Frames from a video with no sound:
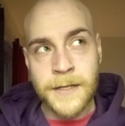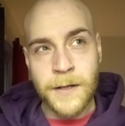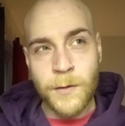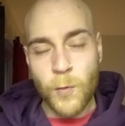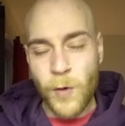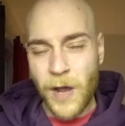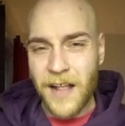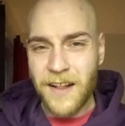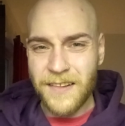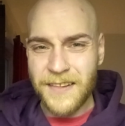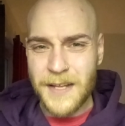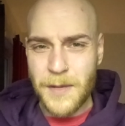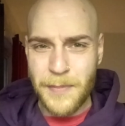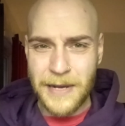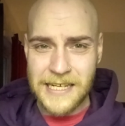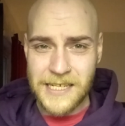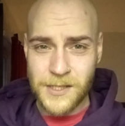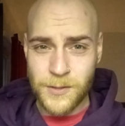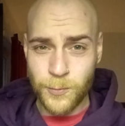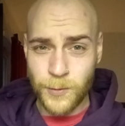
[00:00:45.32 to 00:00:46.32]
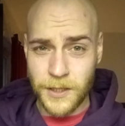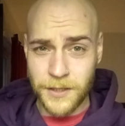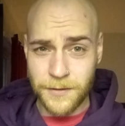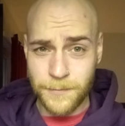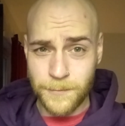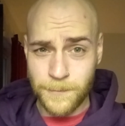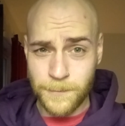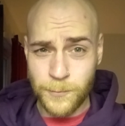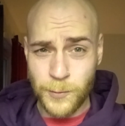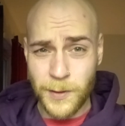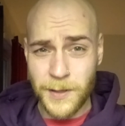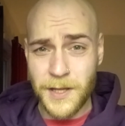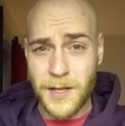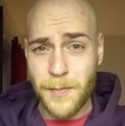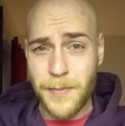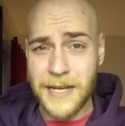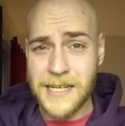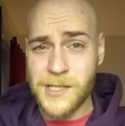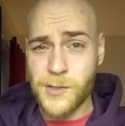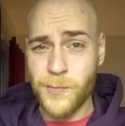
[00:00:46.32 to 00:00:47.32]
well, the
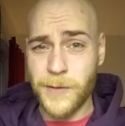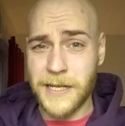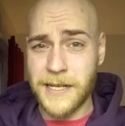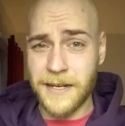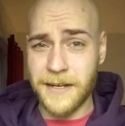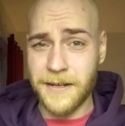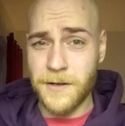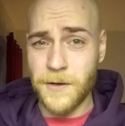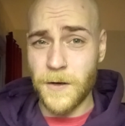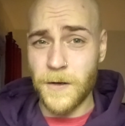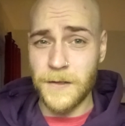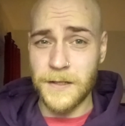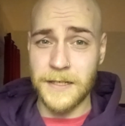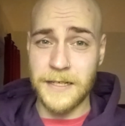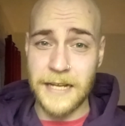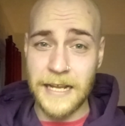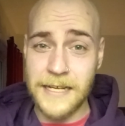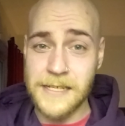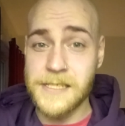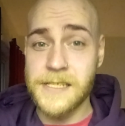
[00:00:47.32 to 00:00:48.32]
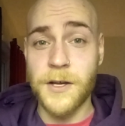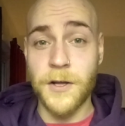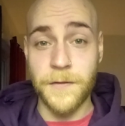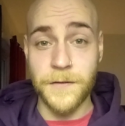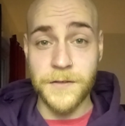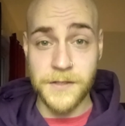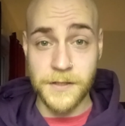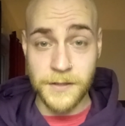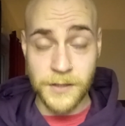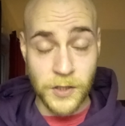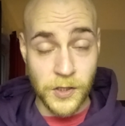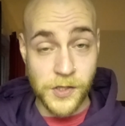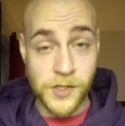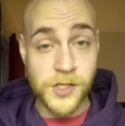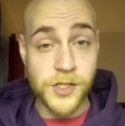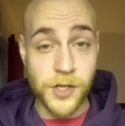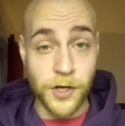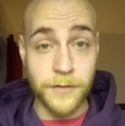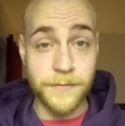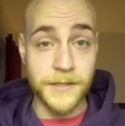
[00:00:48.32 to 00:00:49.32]
best we can call it is
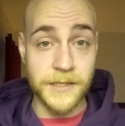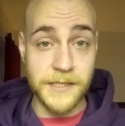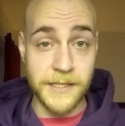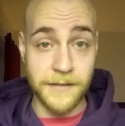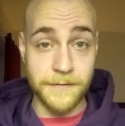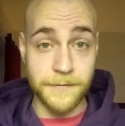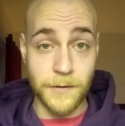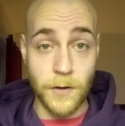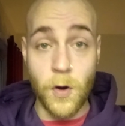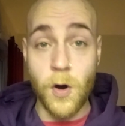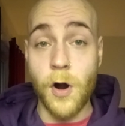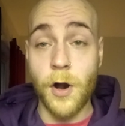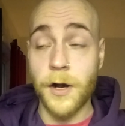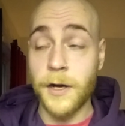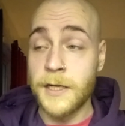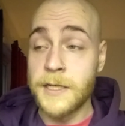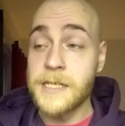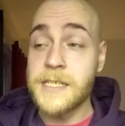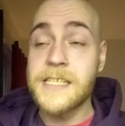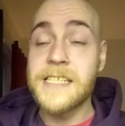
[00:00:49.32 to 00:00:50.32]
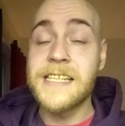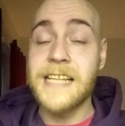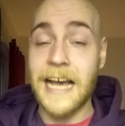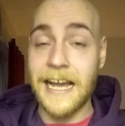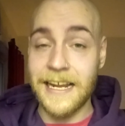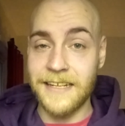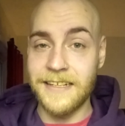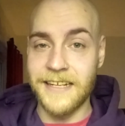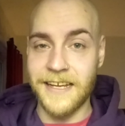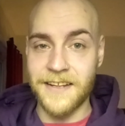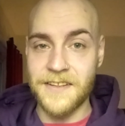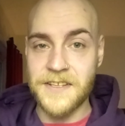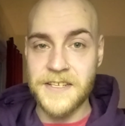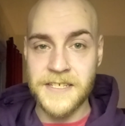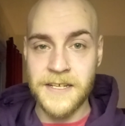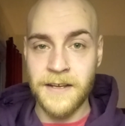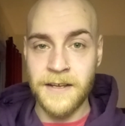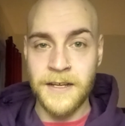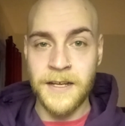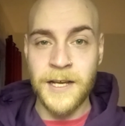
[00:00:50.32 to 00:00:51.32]
conservative or
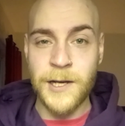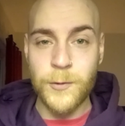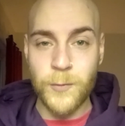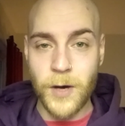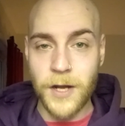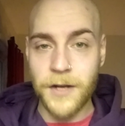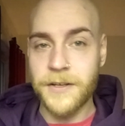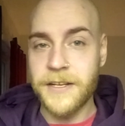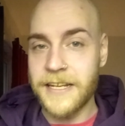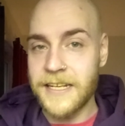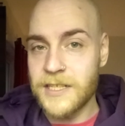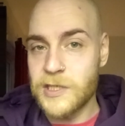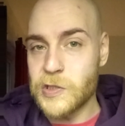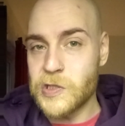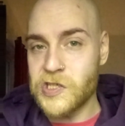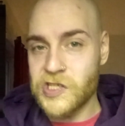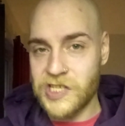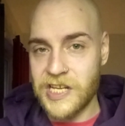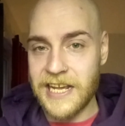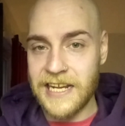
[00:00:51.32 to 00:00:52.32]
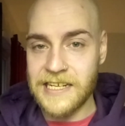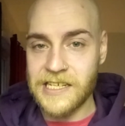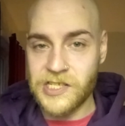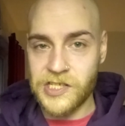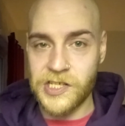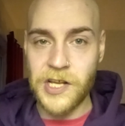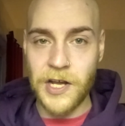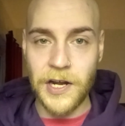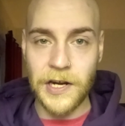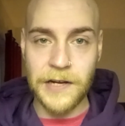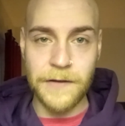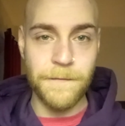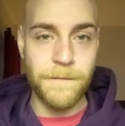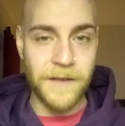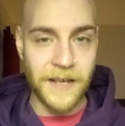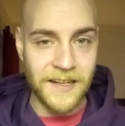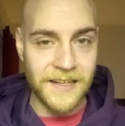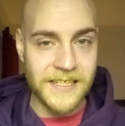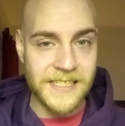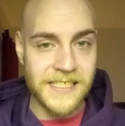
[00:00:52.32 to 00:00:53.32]
stagnant, wanting to stay stuck,
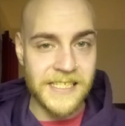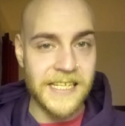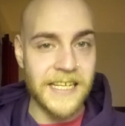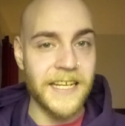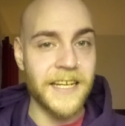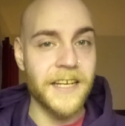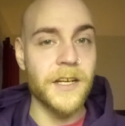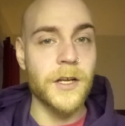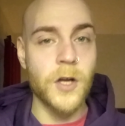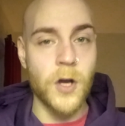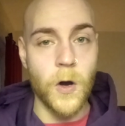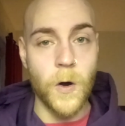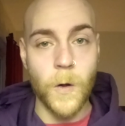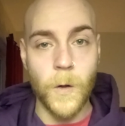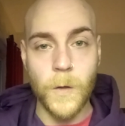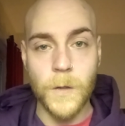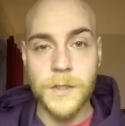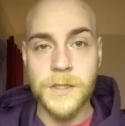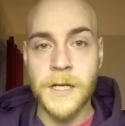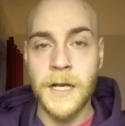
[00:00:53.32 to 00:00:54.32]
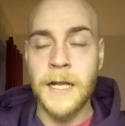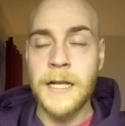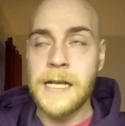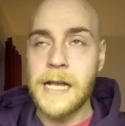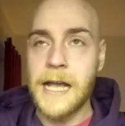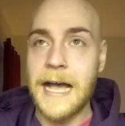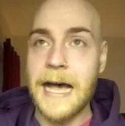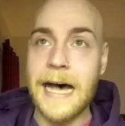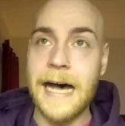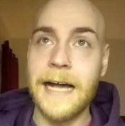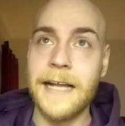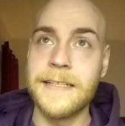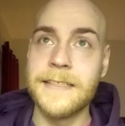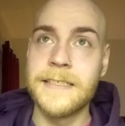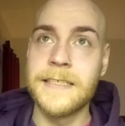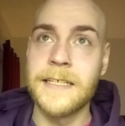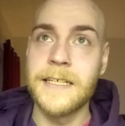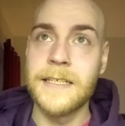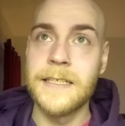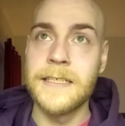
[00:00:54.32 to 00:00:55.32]
philistine, cold,
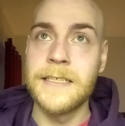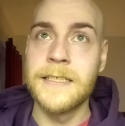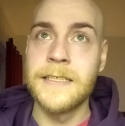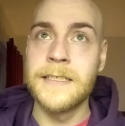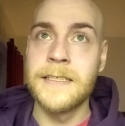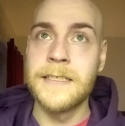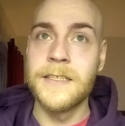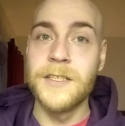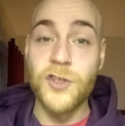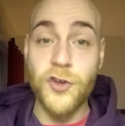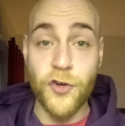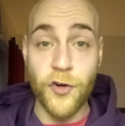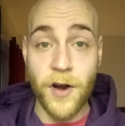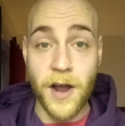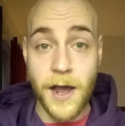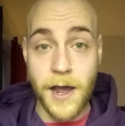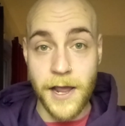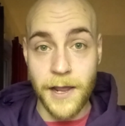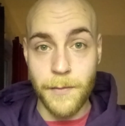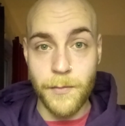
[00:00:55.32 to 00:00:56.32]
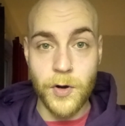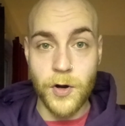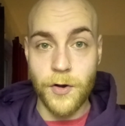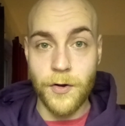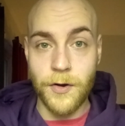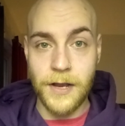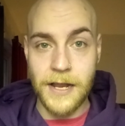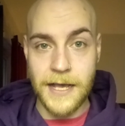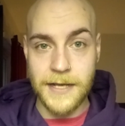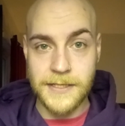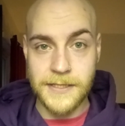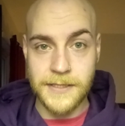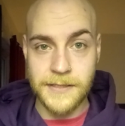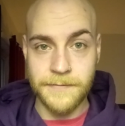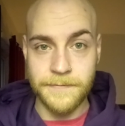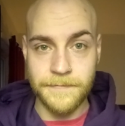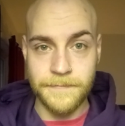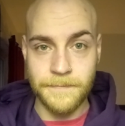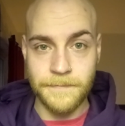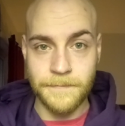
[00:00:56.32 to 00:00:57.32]
and dry, more or less.